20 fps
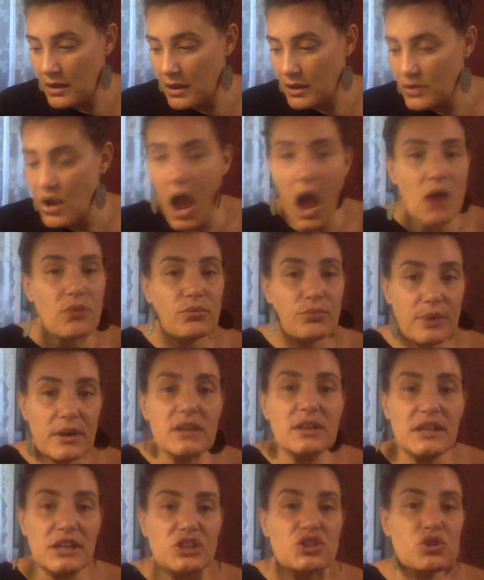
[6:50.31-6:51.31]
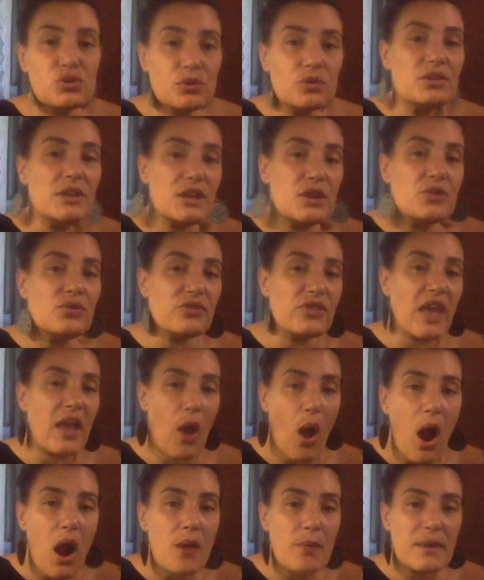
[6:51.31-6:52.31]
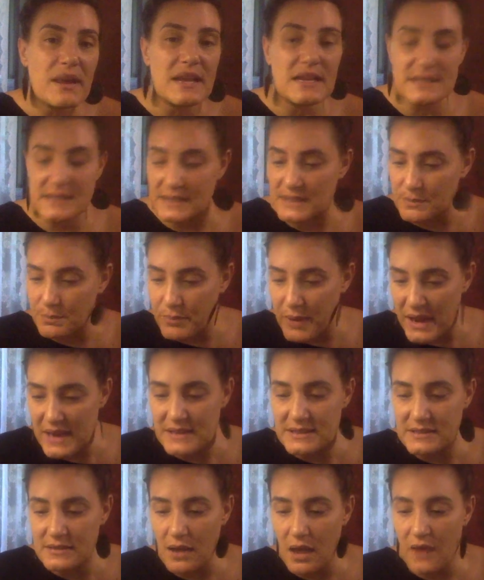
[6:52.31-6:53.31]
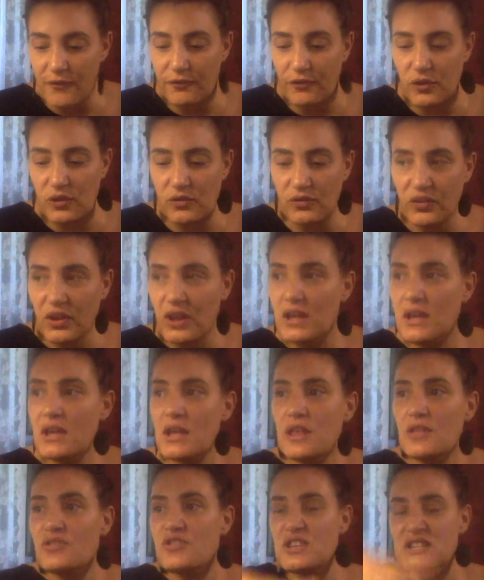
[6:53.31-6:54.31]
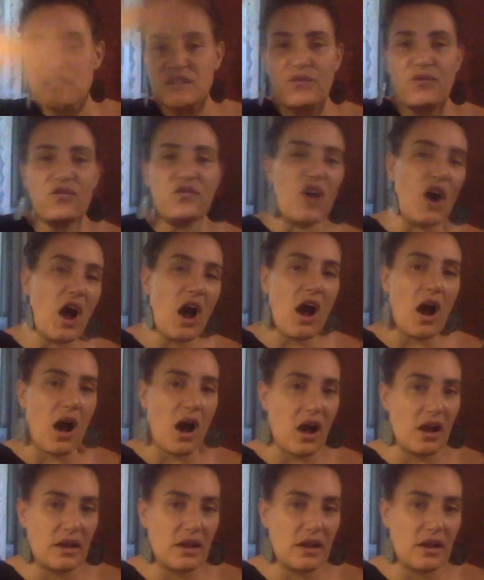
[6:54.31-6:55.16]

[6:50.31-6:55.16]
not really truly who they are, because it's based off of this fog.